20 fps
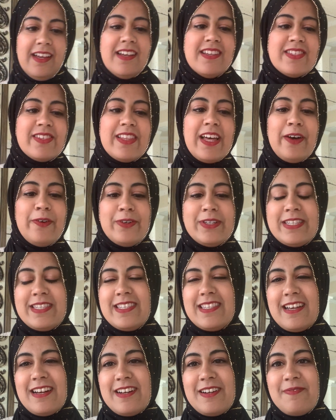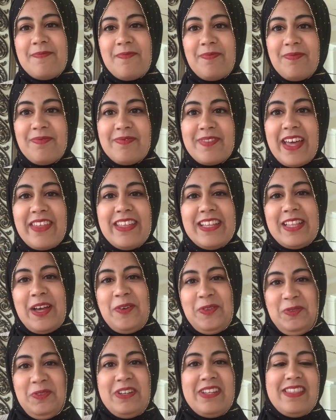So that was, I think that
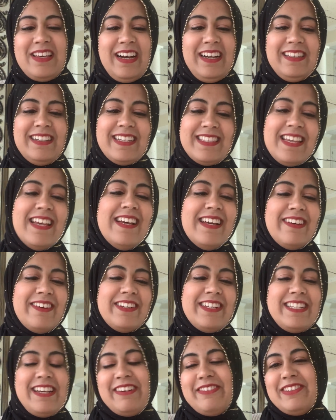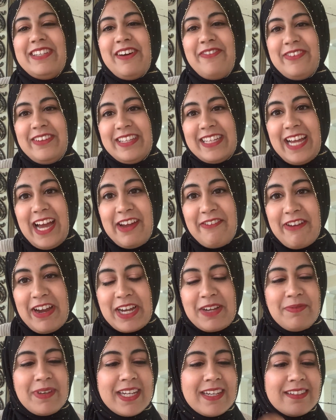was one of the highlights. Definitely, I
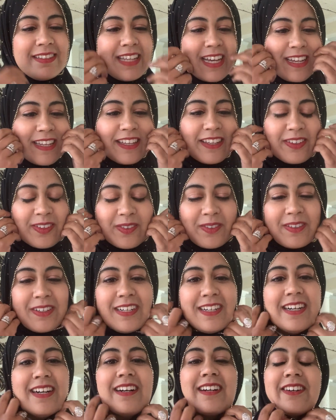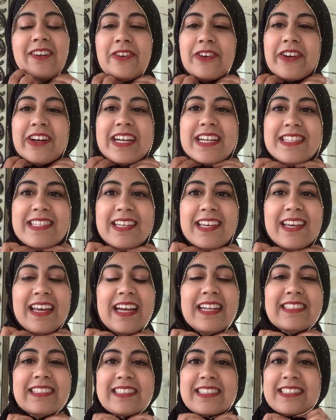recommend that you go crazy
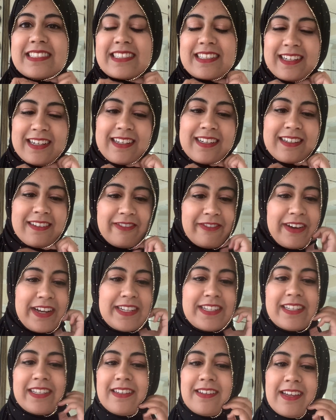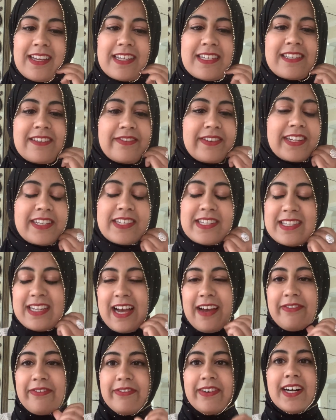and just rent an ATV and just
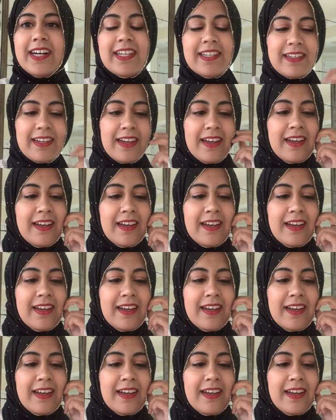have fun.